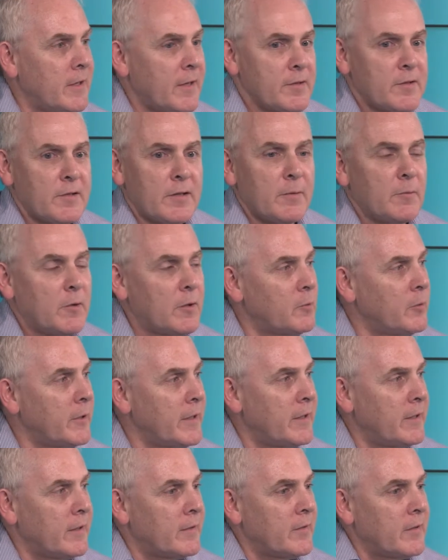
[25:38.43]
Let's see what
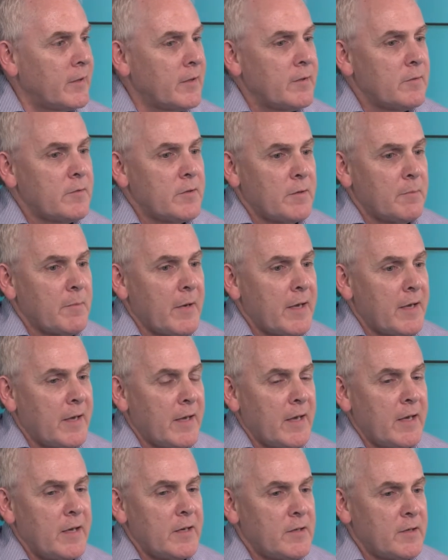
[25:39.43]
we can do to
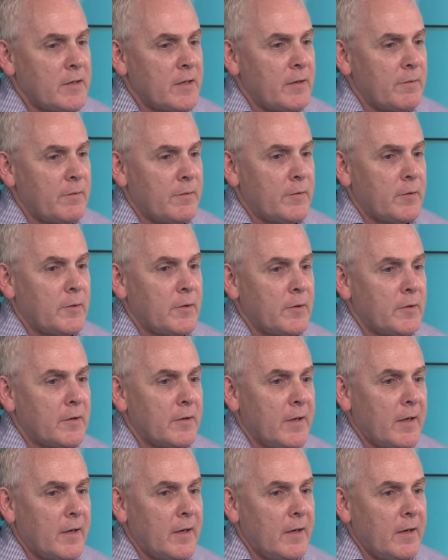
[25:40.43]
make it easy
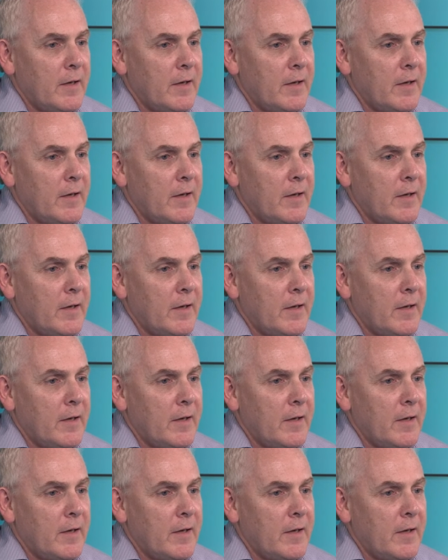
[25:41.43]
for